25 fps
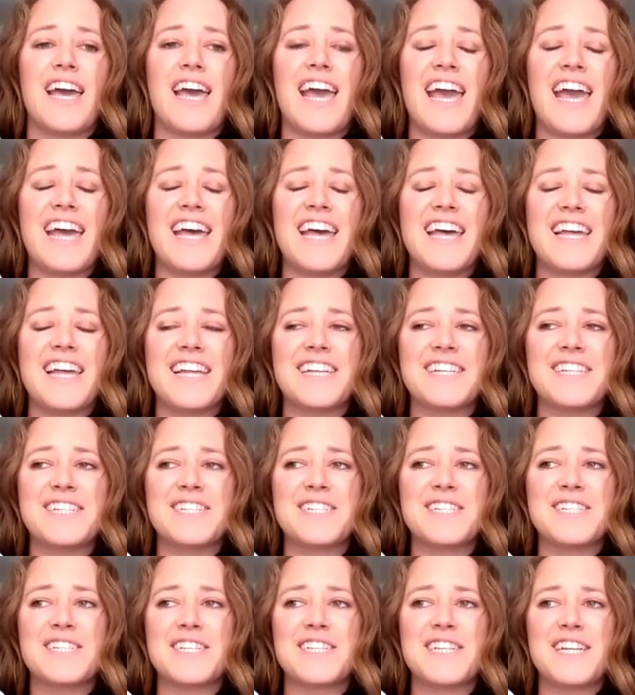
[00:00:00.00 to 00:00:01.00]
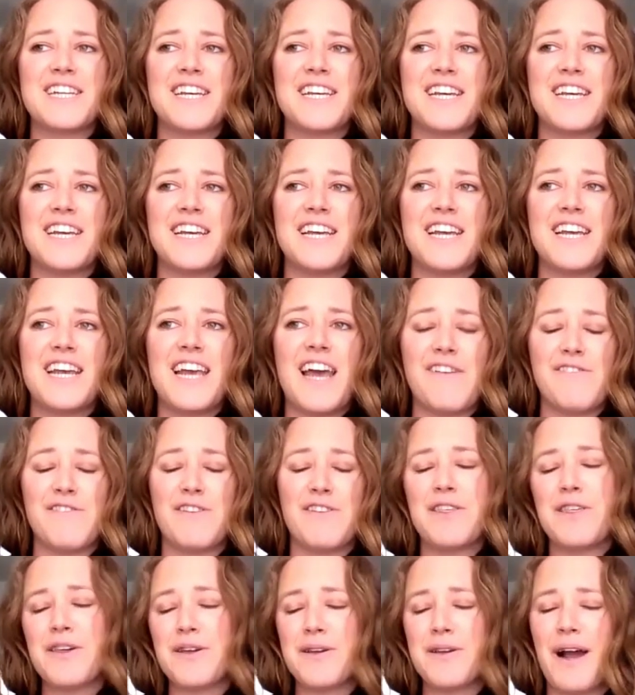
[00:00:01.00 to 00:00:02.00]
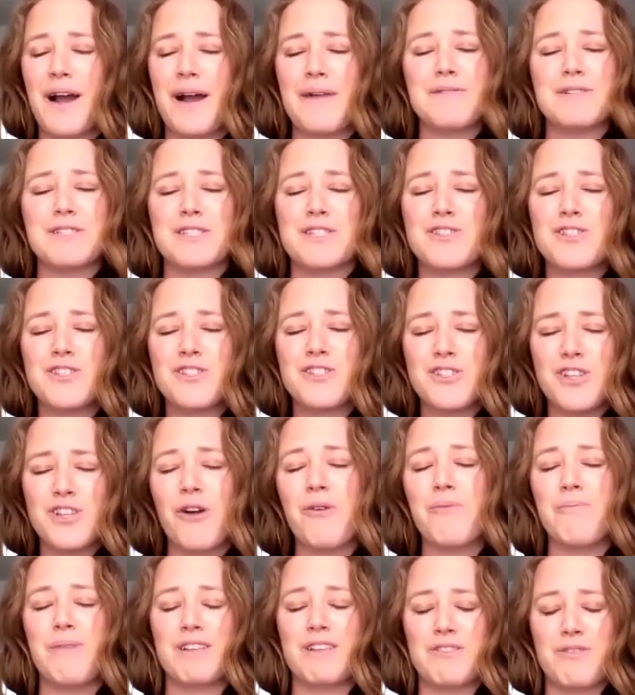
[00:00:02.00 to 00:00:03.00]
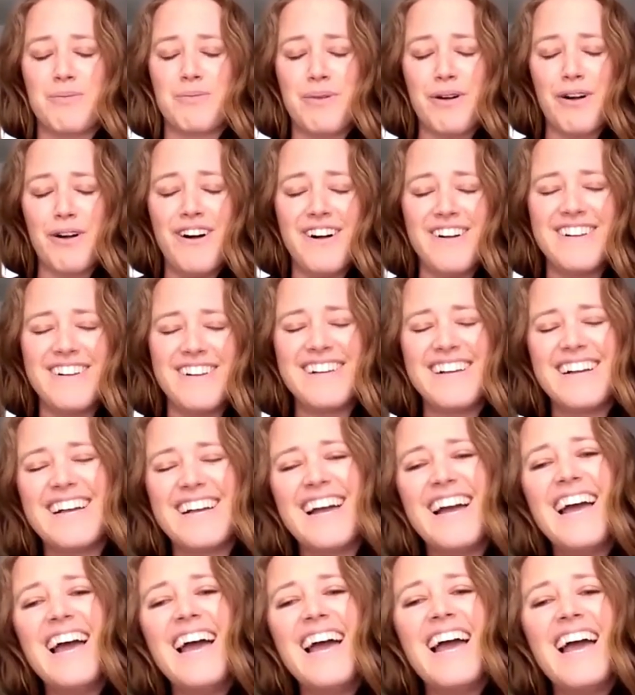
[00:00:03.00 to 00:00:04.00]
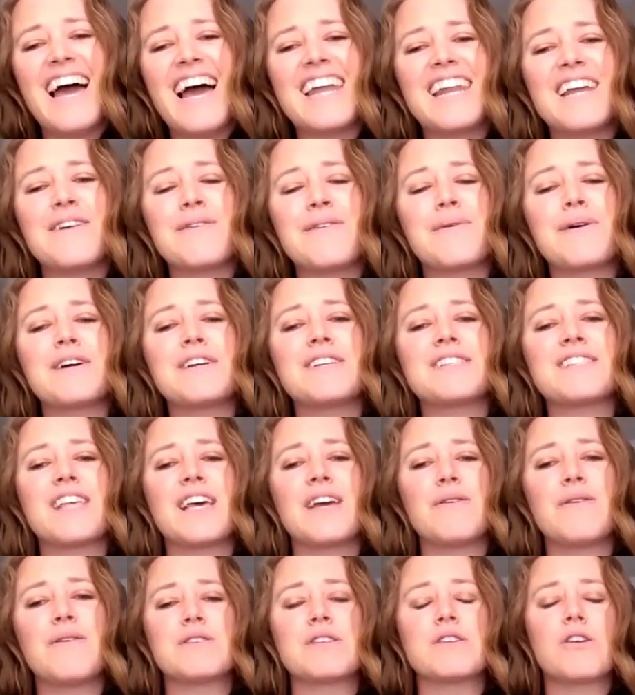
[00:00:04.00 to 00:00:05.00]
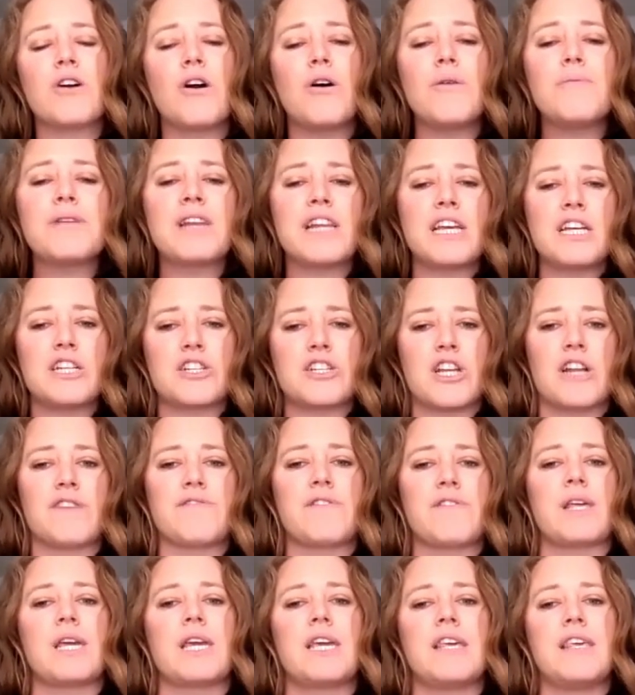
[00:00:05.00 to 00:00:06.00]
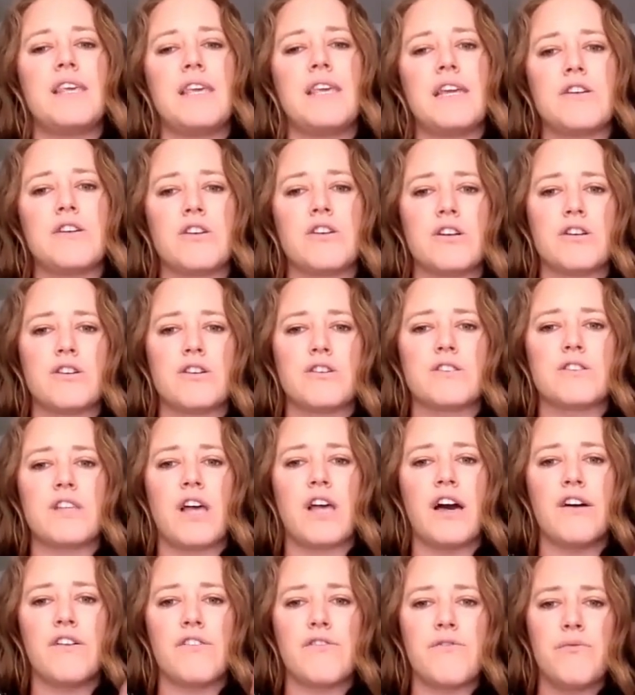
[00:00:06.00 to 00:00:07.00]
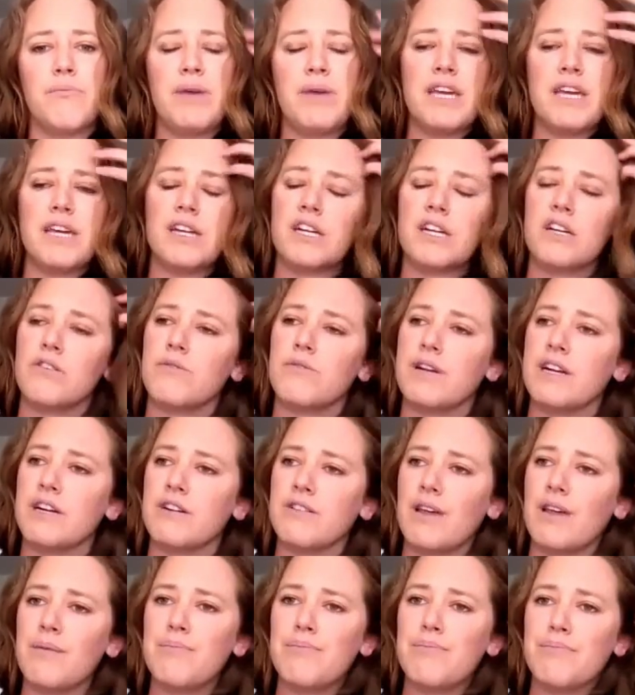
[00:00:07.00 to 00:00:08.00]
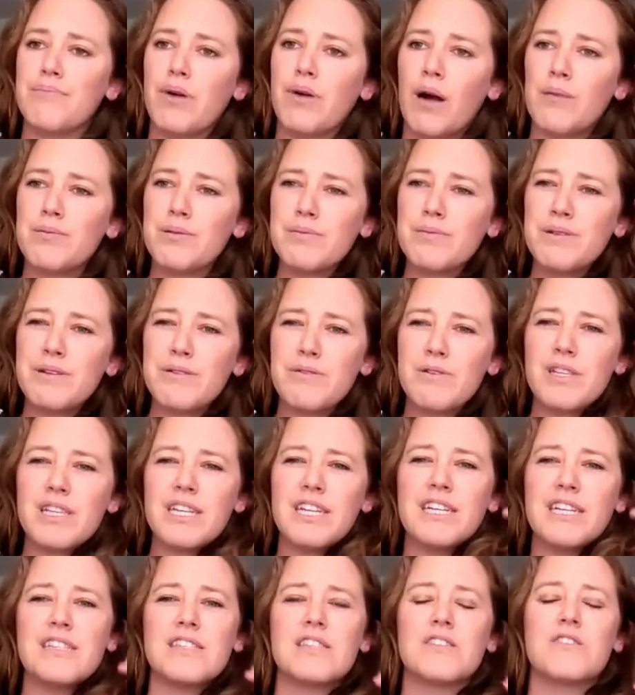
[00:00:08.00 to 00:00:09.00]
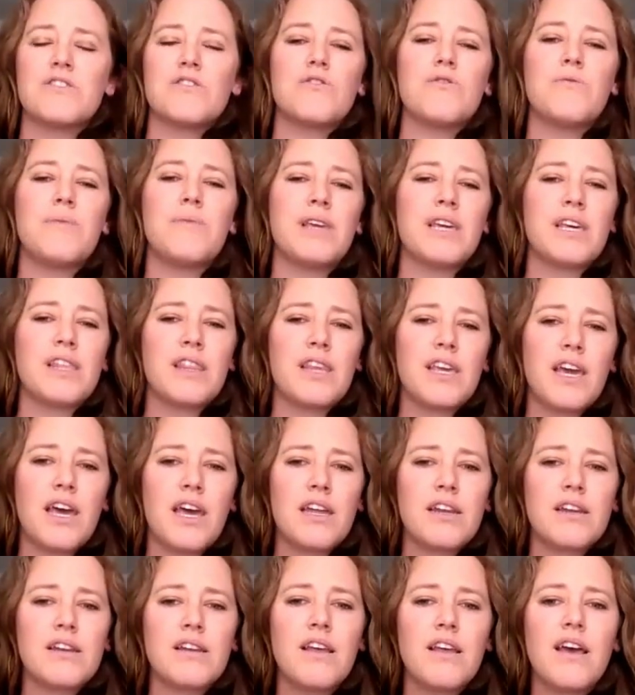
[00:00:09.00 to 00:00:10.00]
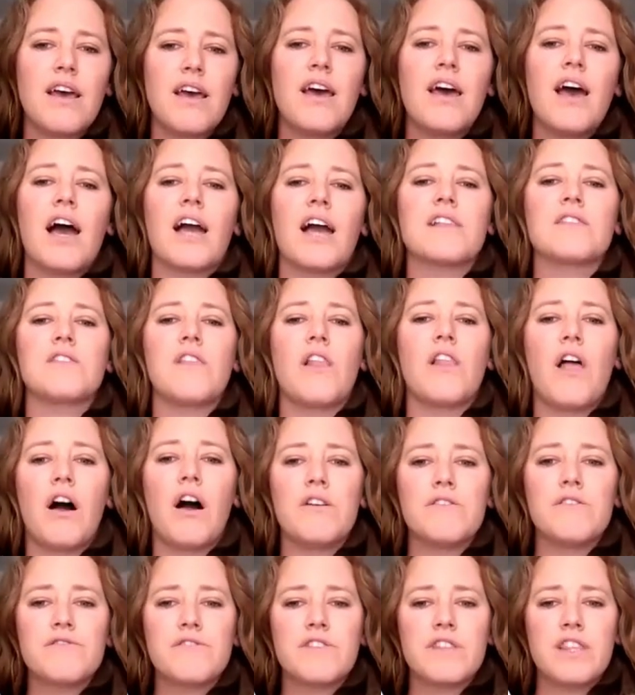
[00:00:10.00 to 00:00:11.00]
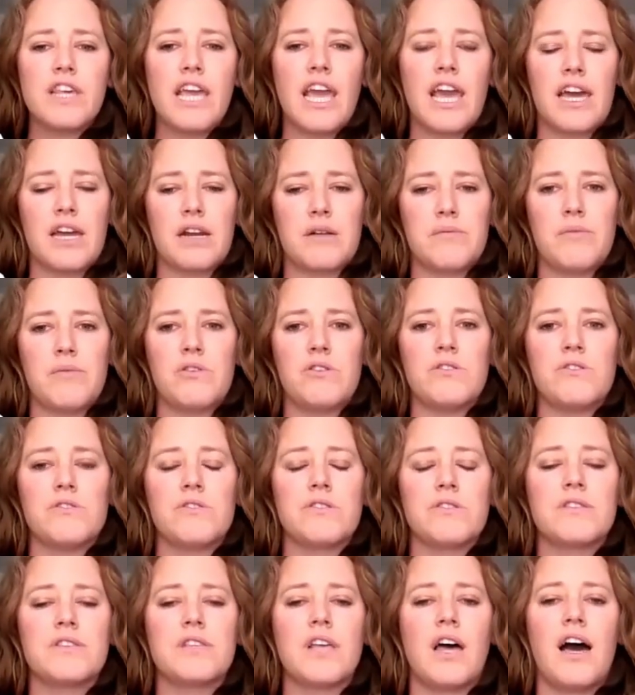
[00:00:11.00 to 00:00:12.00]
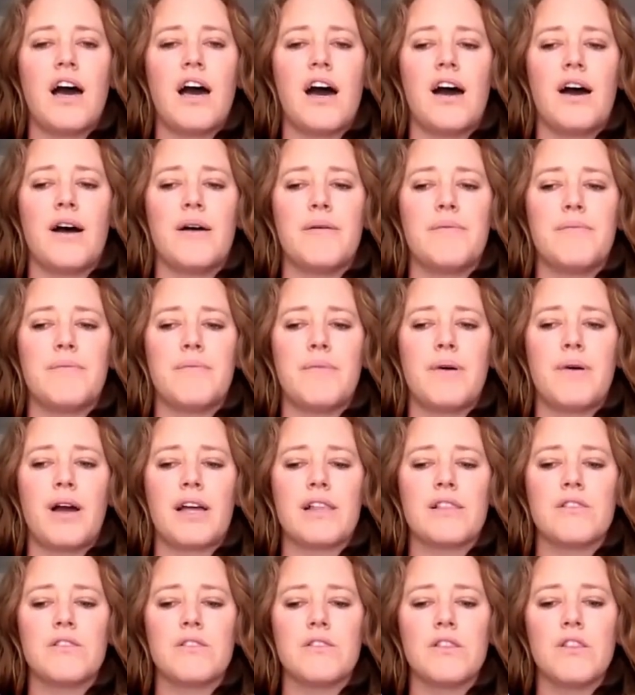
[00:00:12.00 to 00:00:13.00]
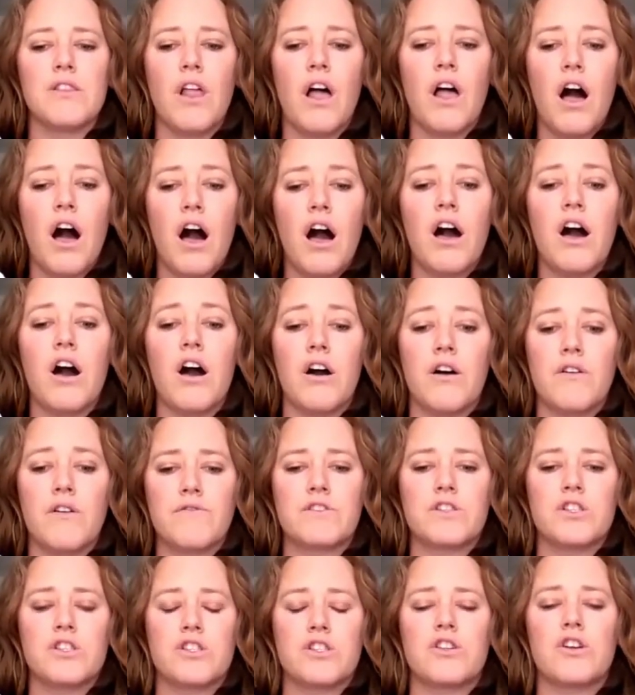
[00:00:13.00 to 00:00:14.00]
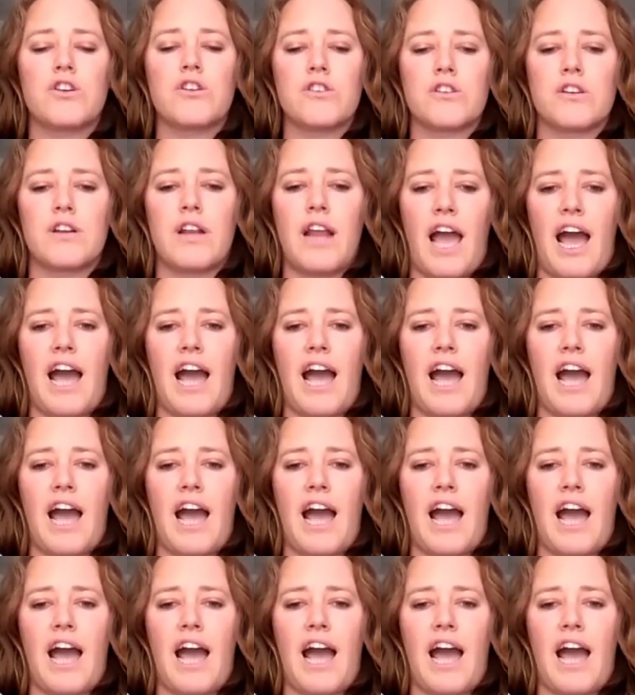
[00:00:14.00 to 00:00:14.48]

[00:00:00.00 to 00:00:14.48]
and everything, I was so miserable. And it was, it was a culmination of like years of being in a career that probably really didn't suit me in the end. I loved the animals. Um, I loved certain